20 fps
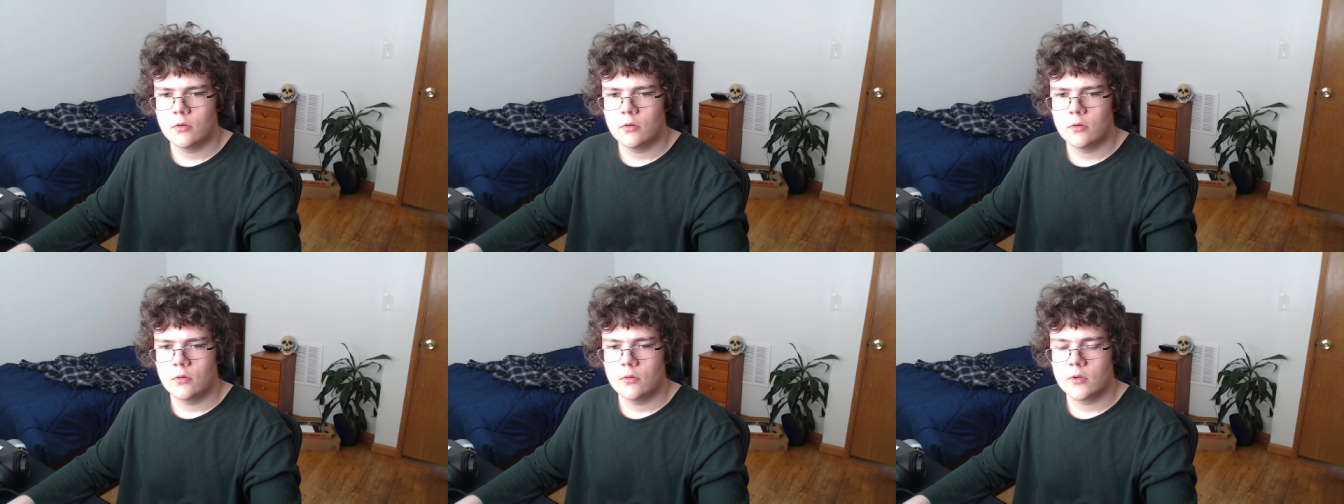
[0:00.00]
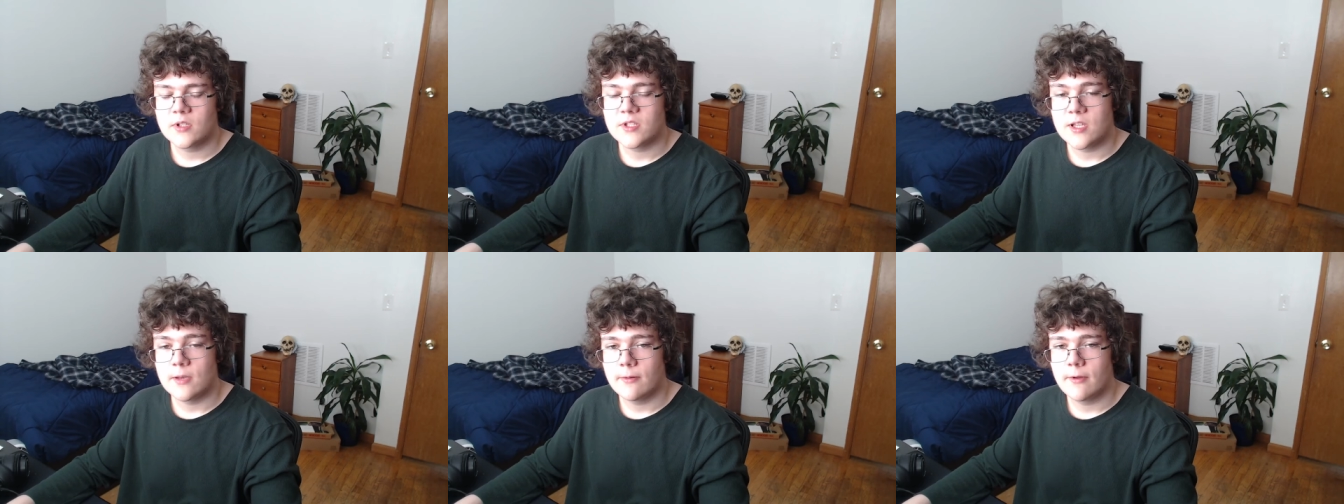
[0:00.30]

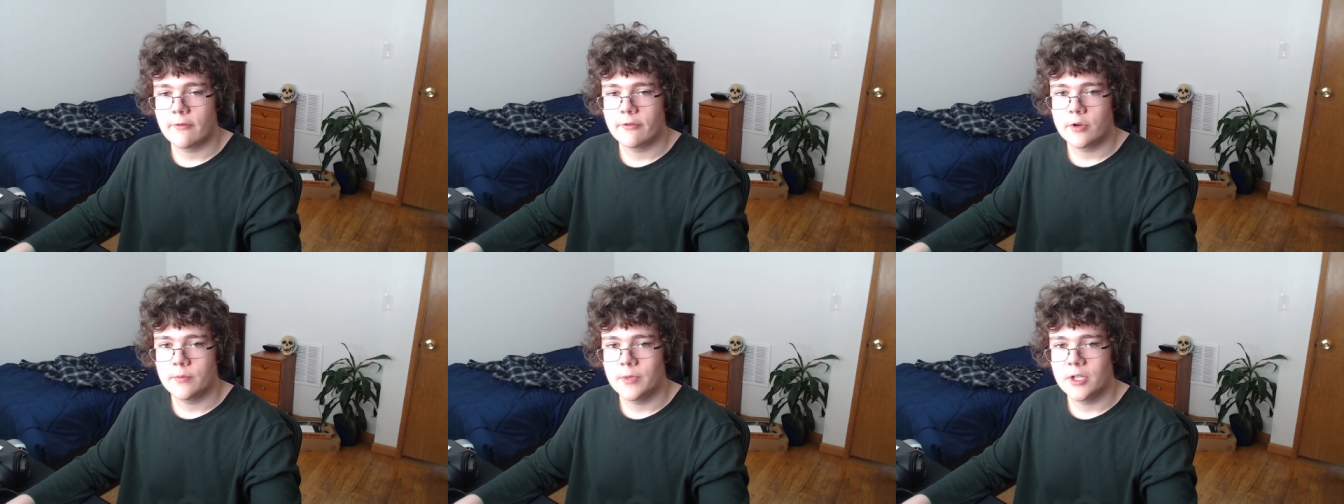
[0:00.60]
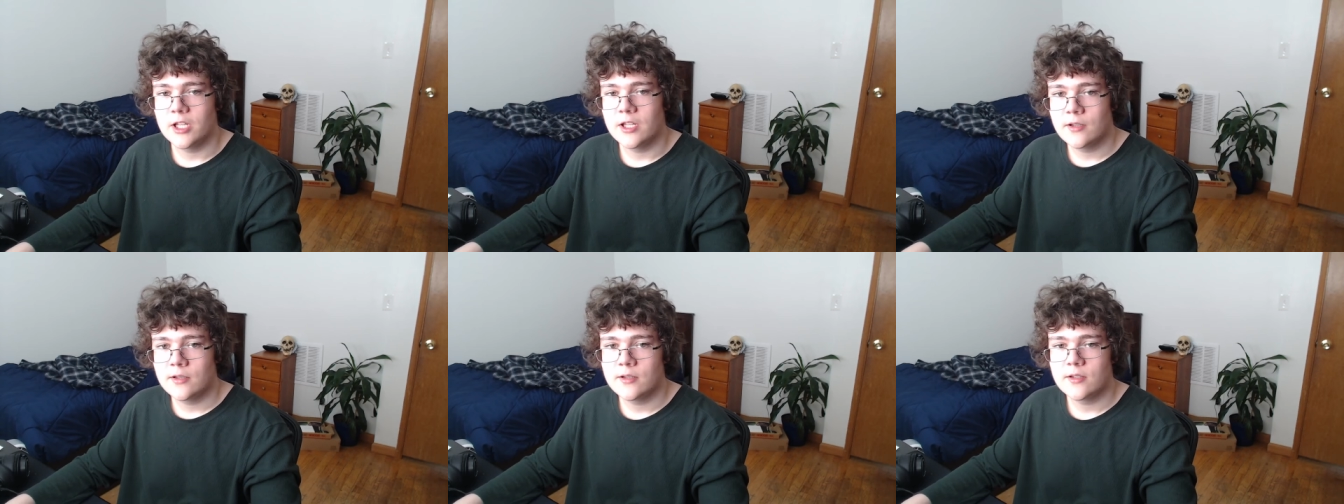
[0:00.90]
What's up
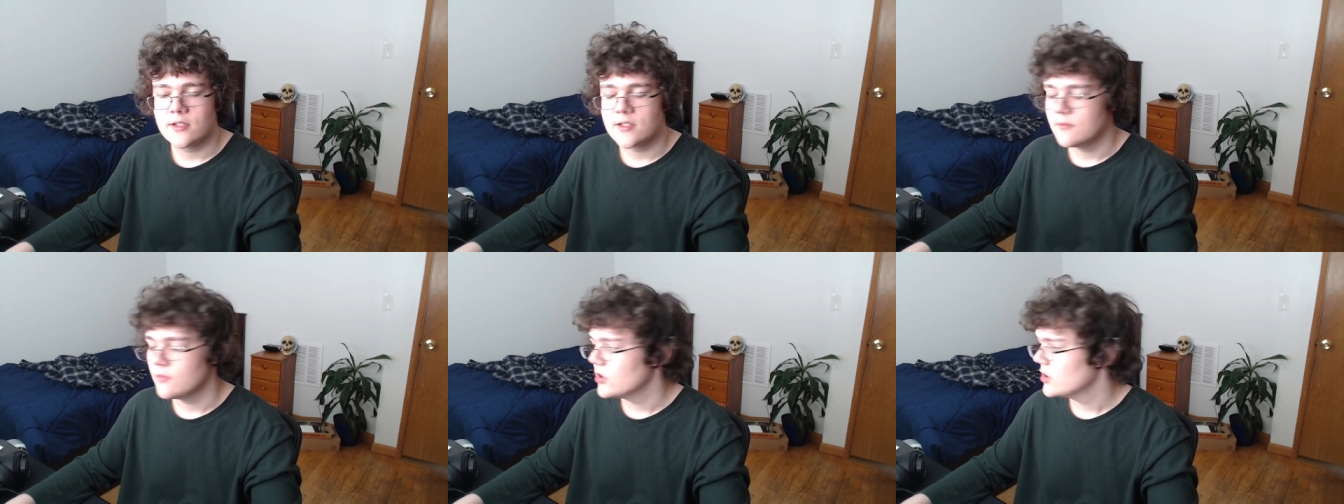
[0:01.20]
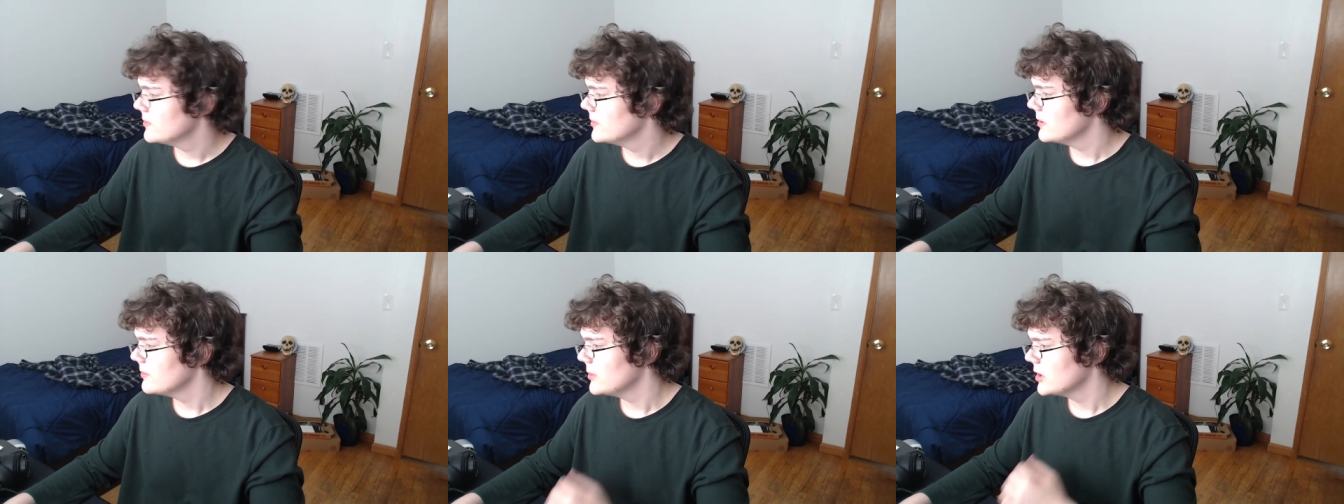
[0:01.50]
everybody? It's your
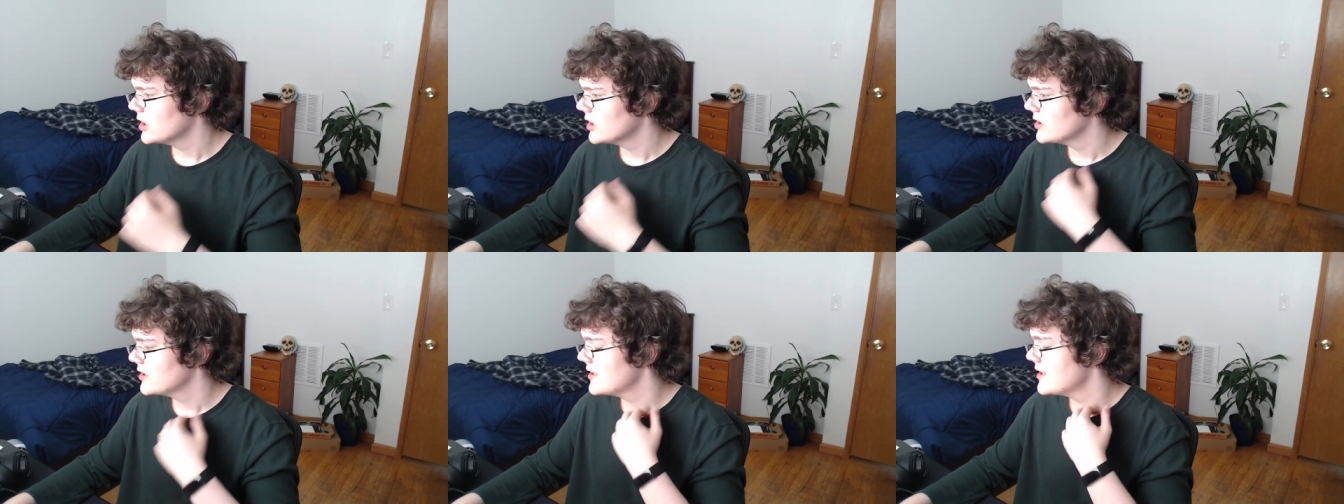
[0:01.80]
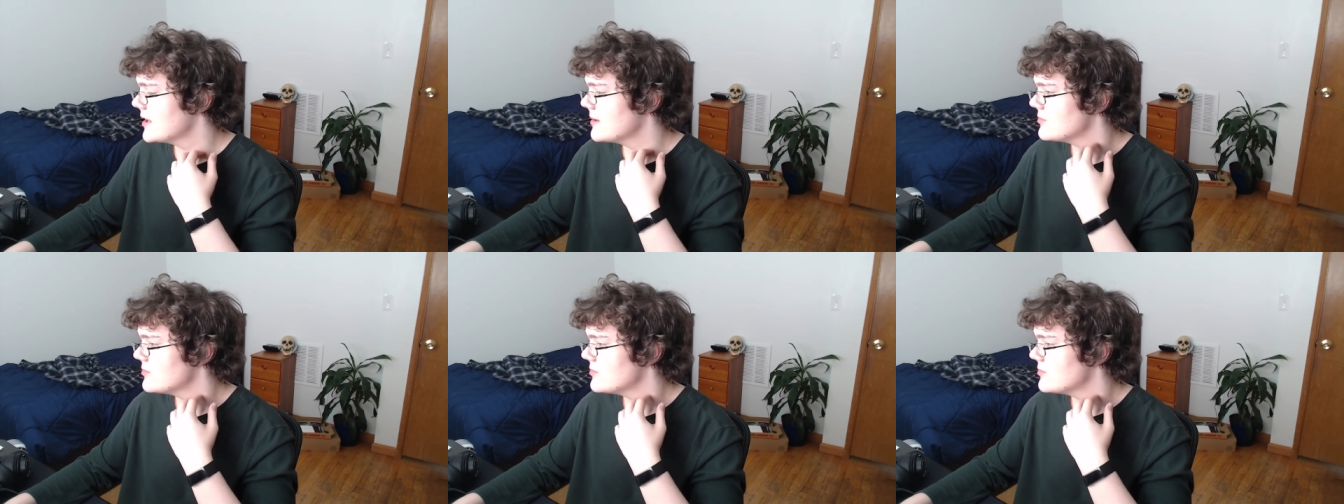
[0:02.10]
boy Moon here. Today I'm